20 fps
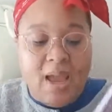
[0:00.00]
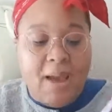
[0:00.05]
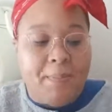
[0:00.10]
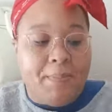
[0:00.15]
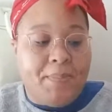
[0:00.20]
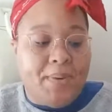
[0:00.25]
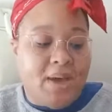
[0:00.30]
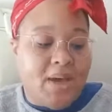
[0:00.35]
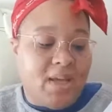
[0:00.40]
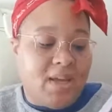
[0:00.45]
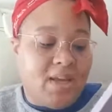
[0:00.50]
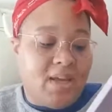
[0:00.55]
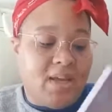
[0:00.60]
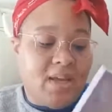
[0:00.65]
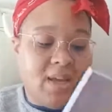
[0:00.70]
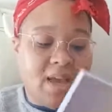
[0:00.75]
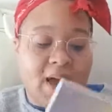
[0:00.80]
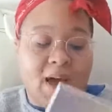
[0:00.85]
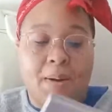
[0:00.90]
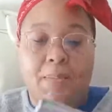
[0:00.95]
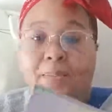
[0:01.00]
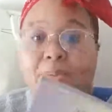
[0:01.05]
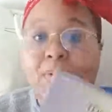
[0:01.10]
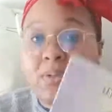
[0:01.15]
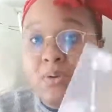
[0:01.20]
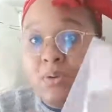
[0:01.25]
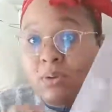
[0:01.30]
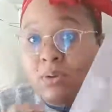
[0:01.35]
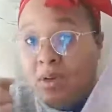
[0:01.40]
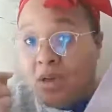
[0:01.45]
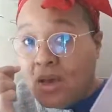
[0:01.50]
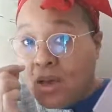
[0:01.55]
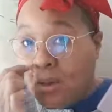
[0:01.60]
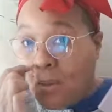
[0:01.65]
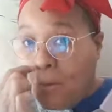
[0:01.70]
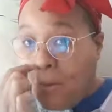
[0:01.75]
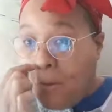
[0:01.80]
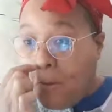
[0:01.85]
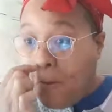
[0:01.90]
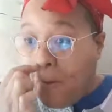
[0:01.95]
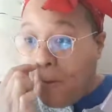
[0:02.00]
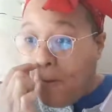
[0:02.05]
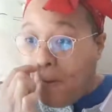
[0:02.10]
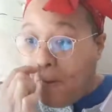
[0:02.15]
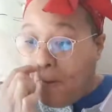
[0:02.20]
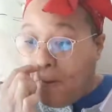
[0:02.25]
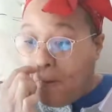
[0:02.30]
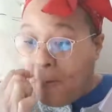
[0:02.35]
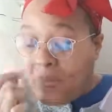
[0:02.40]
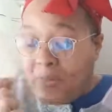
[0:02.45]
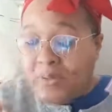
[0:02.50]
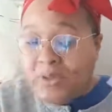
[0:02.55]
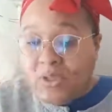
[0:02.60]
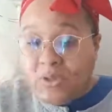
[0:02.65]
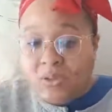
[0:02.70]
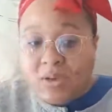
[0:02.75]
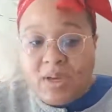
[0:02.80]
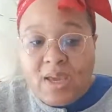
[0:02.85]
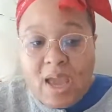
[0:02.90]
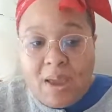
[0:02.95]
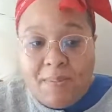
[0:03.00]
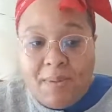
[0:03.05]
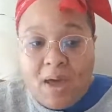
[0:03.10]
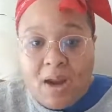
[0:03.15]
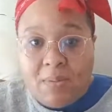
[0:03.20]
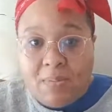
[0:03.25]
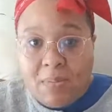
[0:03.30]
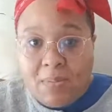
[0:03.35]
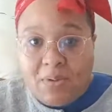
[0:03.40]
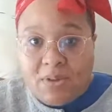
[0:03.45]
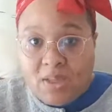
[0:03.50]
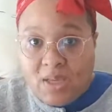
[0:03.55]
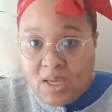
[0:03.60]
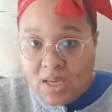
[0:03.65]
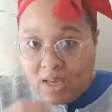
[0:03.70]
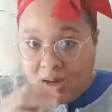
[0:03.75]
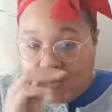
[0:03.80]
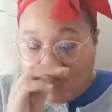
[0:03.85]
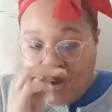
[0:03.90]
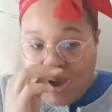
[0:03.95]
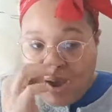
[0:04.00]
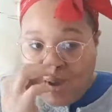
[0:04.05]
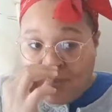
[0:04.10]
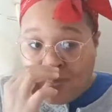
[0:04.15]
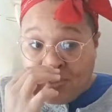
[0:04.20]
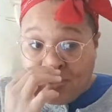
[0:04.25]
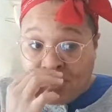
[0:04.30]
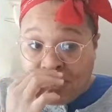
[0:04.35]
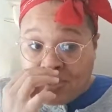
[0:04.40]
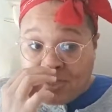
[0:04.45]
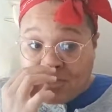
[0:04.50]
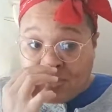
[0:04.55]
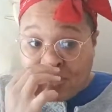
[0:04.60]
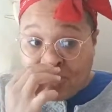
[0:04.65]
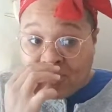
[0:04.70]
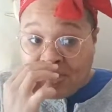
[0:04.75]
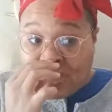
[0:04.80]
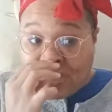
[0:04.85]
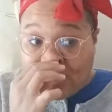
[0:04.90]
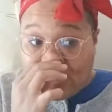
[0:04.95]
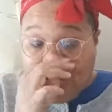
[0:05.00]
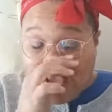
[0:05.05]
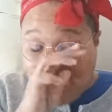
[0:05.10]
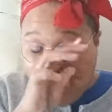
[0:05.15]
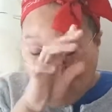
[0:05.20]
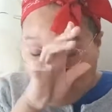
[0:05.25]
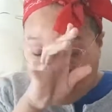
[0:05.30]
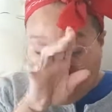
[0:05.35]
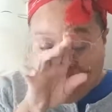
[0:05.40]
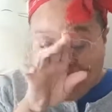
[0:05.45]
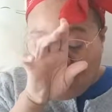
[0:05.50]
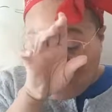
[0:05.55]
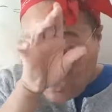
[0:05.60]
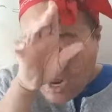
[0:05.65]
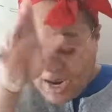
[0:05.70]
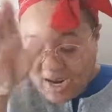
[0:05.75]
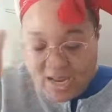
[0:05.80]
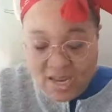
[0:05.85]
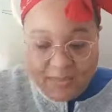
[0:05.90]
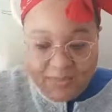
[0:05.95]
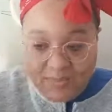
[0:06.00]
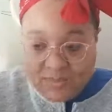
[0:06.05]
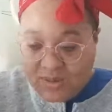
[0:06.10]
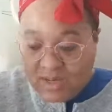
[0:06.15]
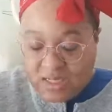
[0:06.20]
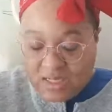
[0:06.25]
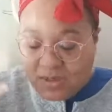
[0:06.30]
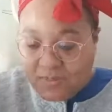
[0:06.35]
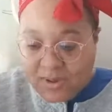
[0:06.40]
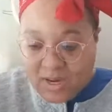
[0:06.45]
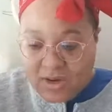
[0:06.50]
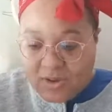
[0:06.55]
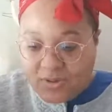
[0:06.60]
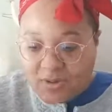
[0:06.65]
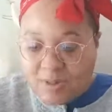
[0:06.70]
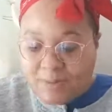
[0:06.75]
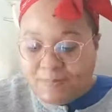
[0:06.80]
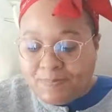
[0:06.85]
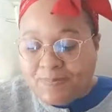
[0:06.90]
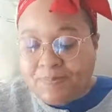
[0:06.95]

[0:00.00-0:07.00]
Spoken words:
But yeah, Bazooka. When Bazooka came out, I remember thinking, wow, Bazooka's a really great song. I'm so sorry, I keep itching my nose.